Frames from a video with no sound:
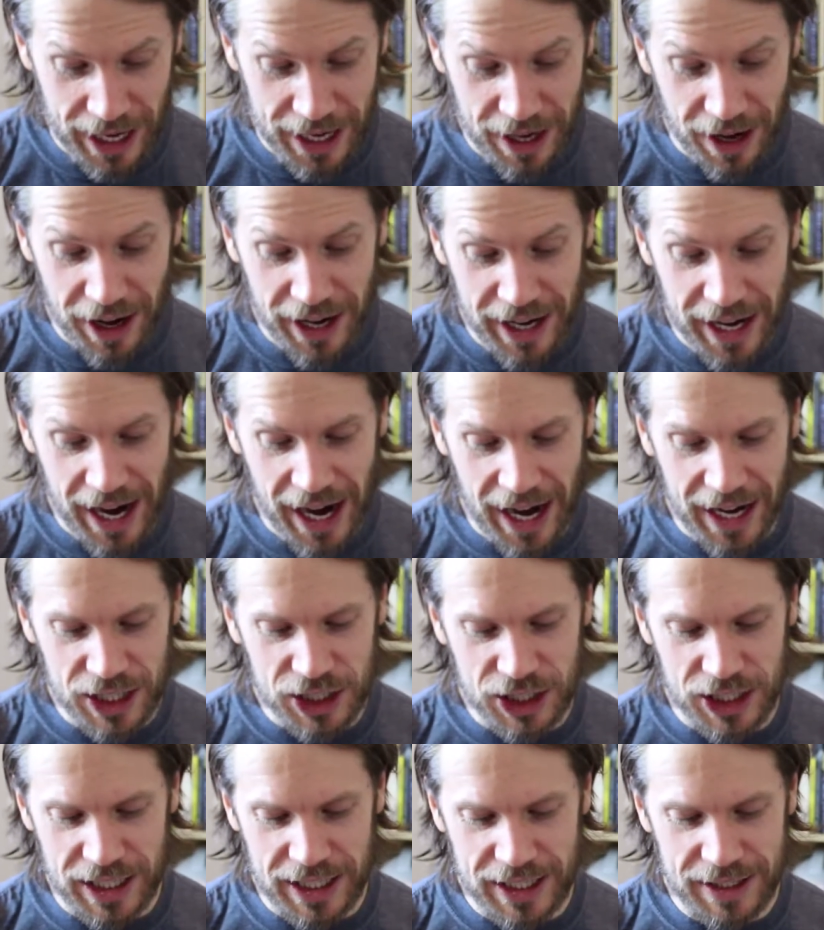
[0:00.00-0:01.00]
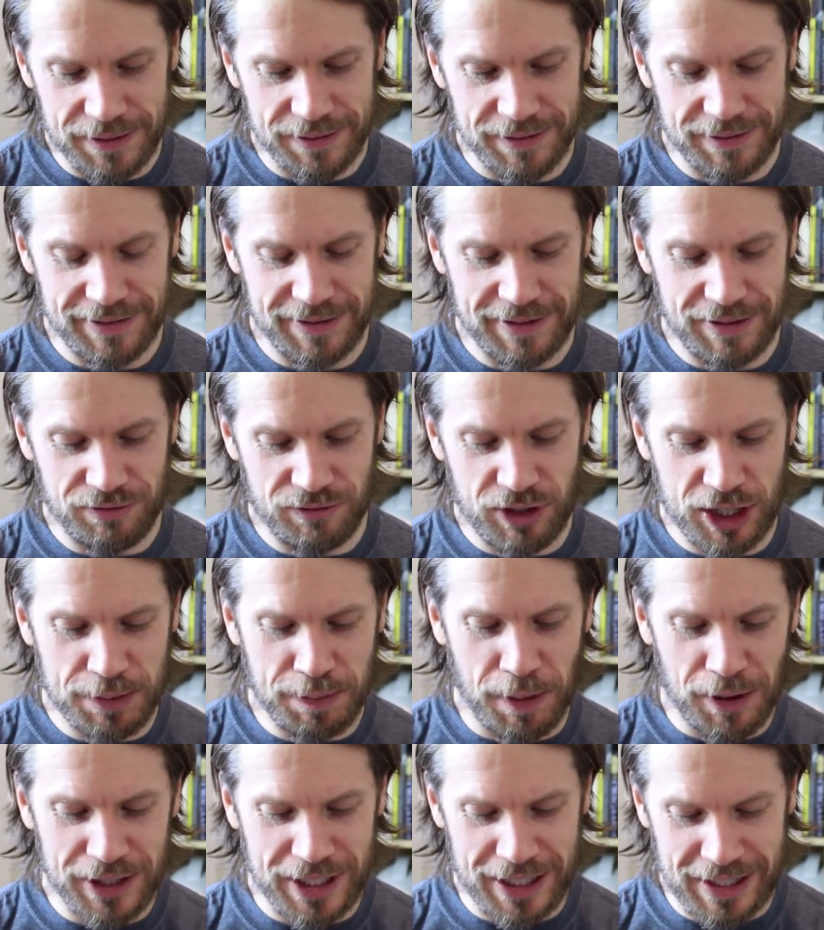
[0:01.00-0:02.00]
And I actually
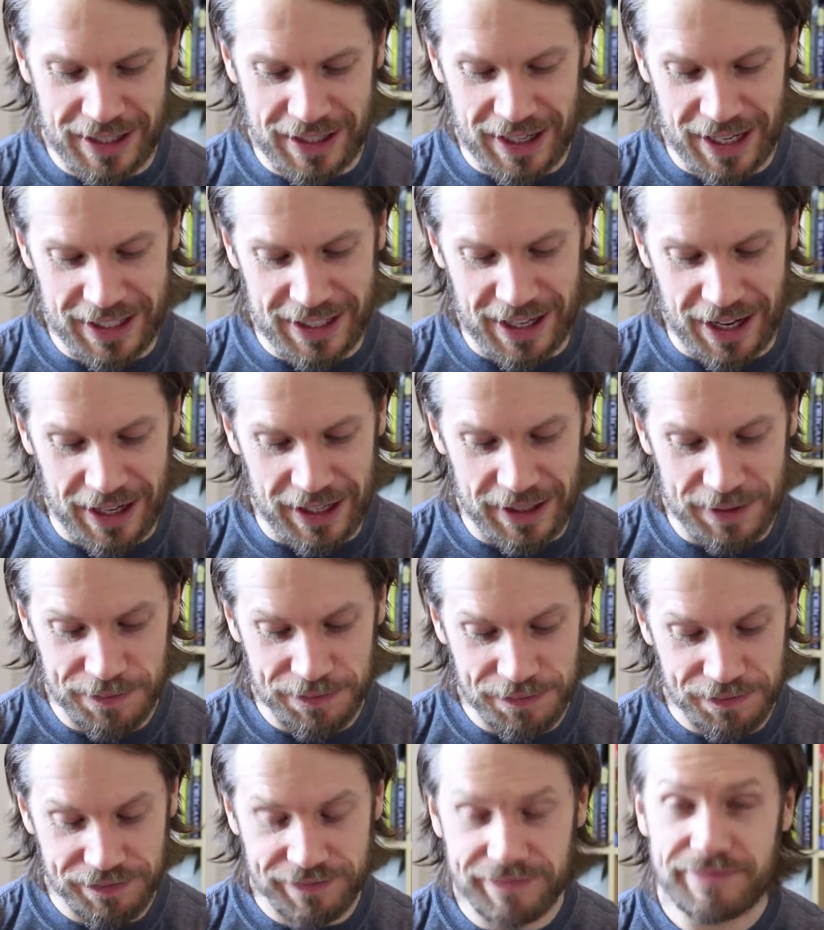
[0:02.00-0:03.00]
responded to this guy